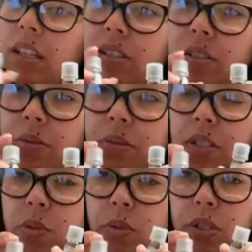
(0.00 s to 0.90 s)
So
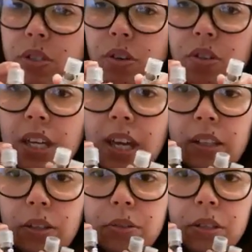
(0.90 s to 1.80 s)
this one turned
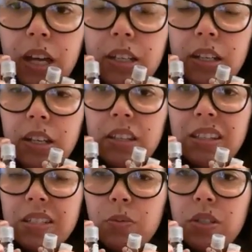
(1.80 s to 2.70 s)
yellow, and
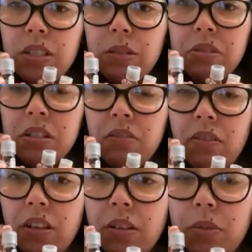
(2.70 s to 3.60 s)
this one seemed to
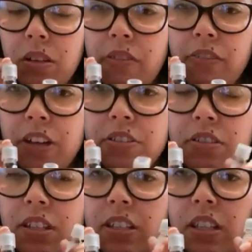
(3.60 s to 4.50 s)
develop a lot faster
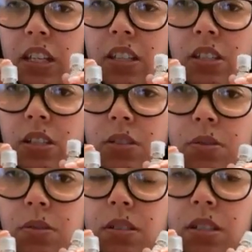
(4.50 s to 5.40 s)
than these
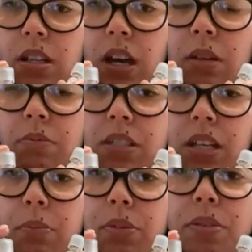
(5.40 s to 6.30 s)
two
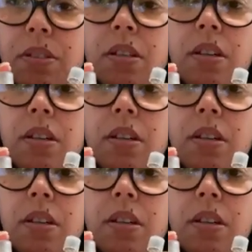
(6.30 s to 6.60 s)
samples.